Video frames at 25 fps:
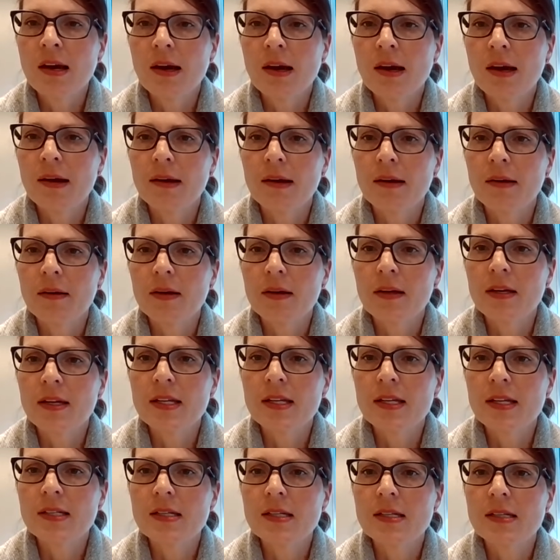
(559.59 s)
uh,
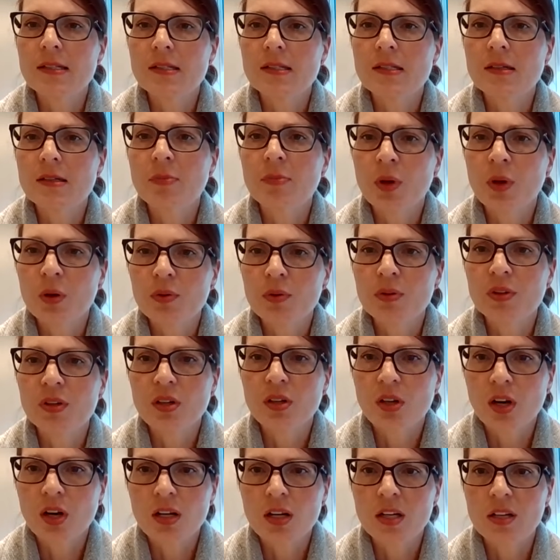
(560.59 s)
it is both a
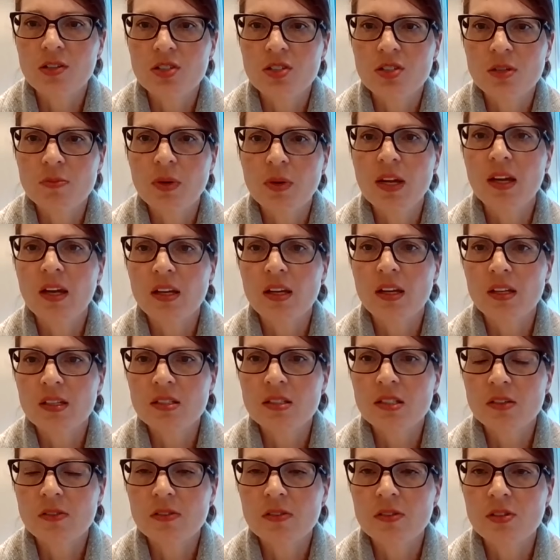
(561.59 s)
guardianship and
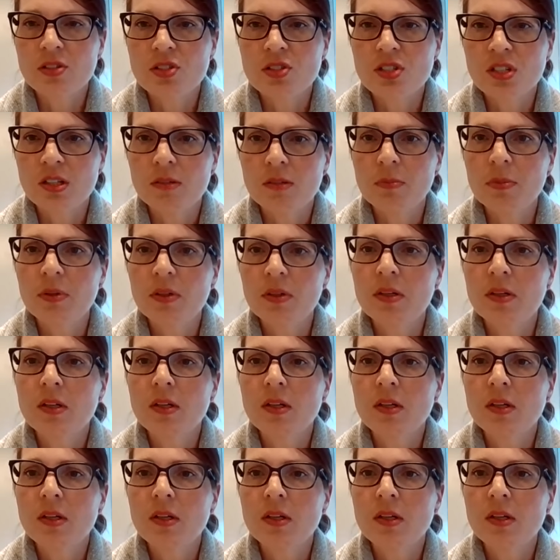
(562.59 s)
conservatorship